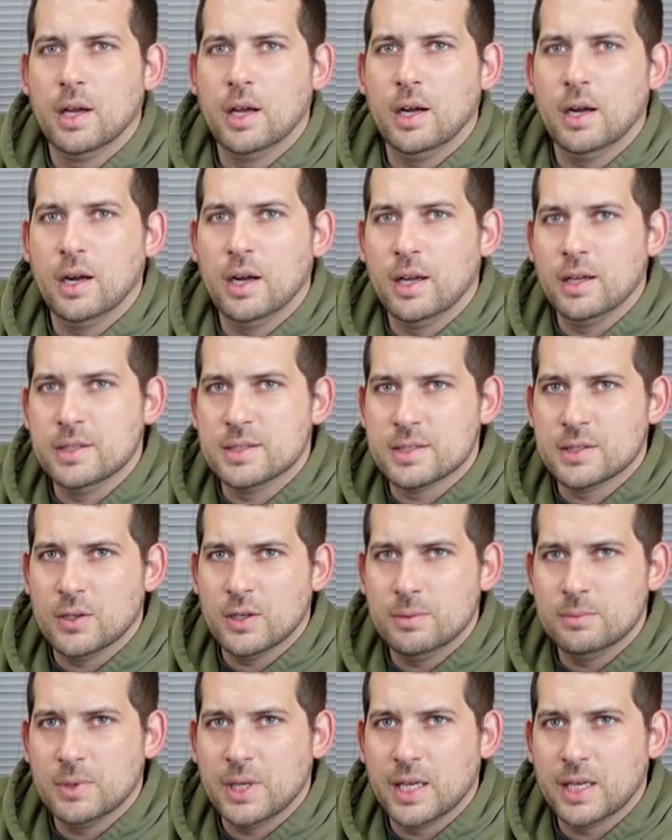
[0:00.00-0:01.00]
Alright, so
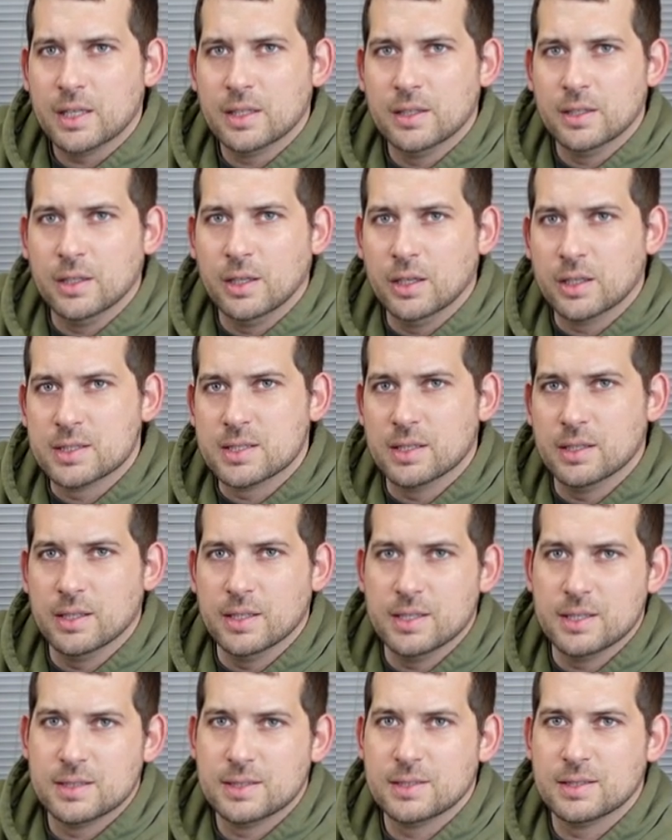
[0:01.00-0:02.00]
I'm liking the looks of
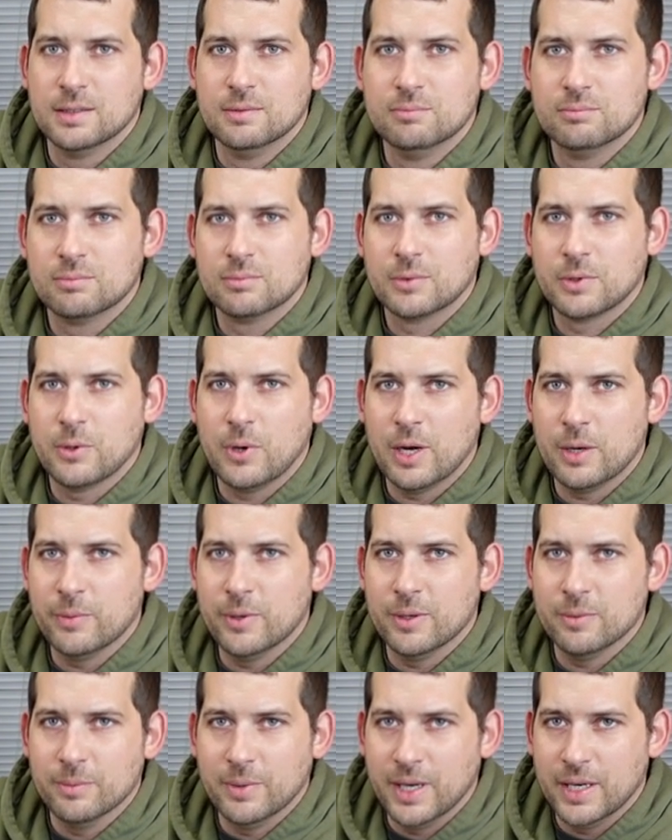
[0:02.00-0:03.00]
this quite a
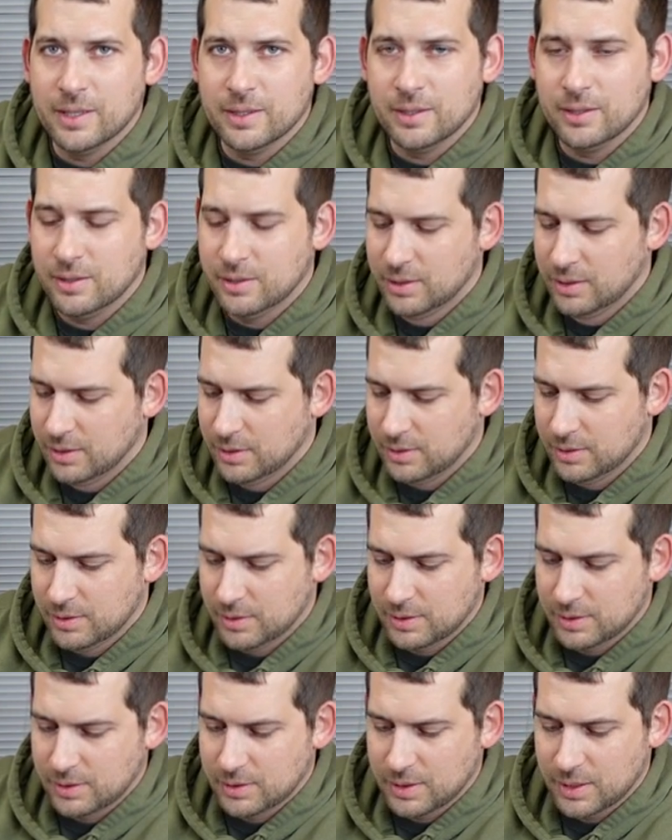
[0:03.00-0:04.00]
bit better.
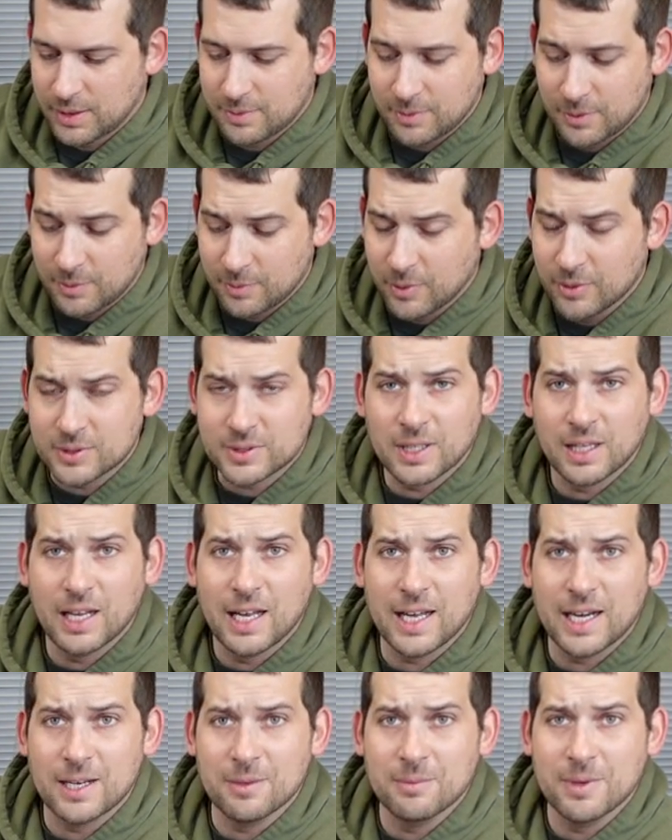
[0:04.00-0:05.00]
I'm almost
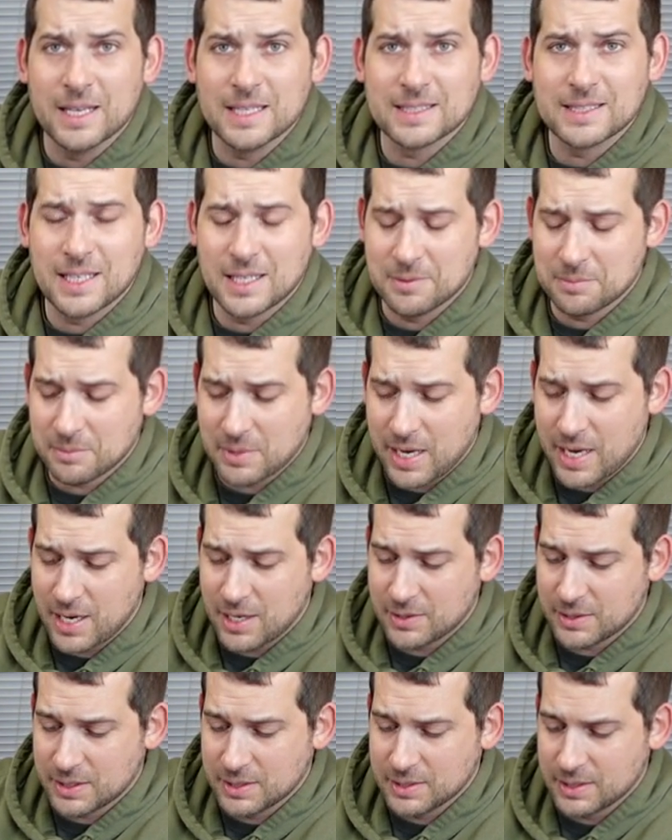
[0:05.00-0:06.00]
glad I messed up
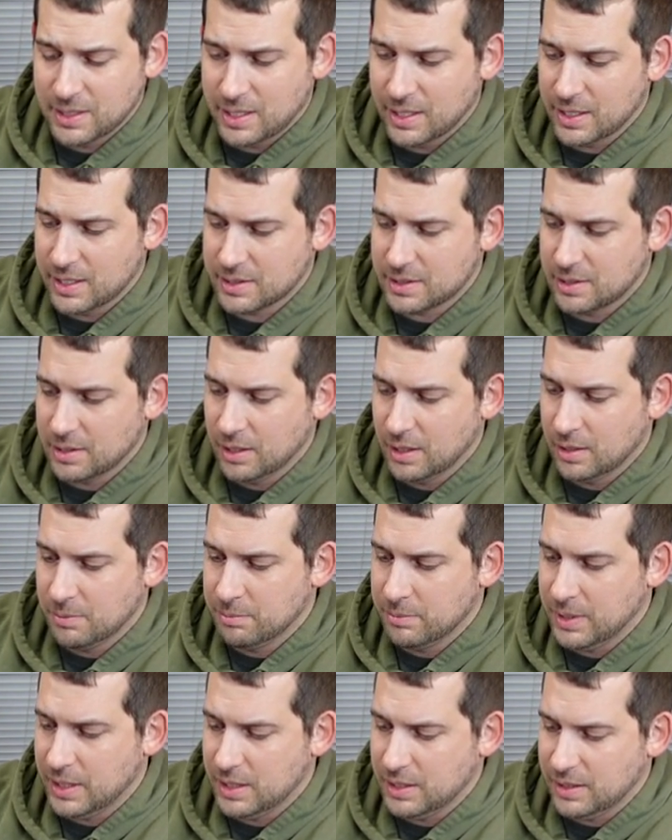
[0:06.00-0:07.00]
now because that extra
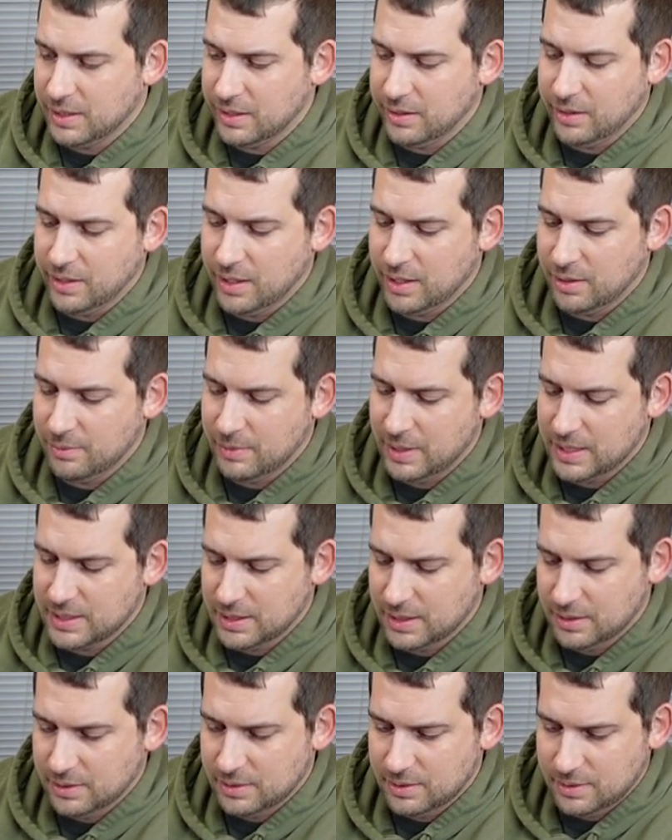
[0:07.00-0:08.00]
bend in there makes
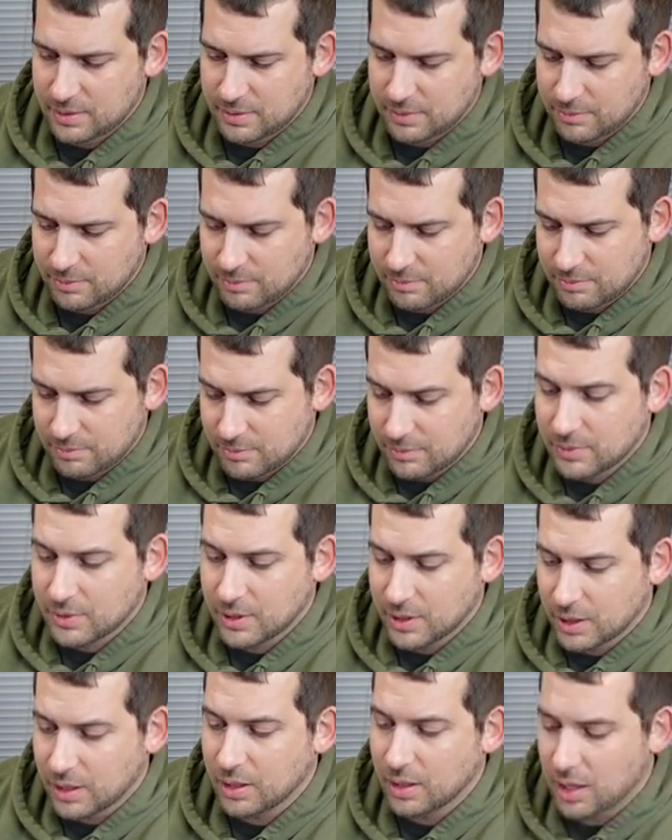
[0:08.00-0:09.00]
it look a